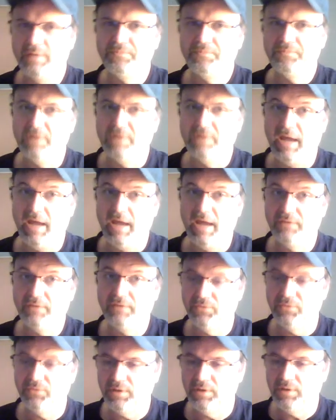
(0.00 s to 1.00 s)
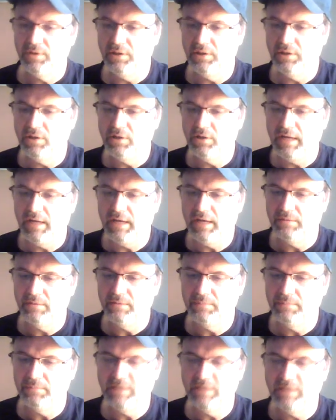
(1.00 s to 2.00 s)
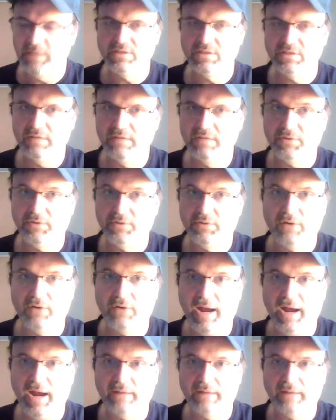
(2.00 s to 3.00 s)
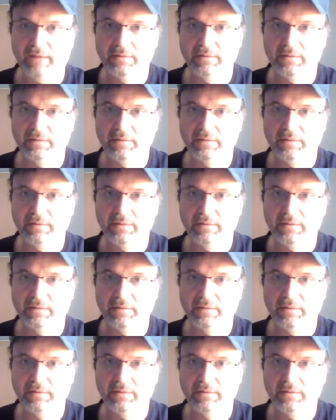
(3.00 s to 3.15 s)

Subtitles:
you have to really look at them and see if they're cracked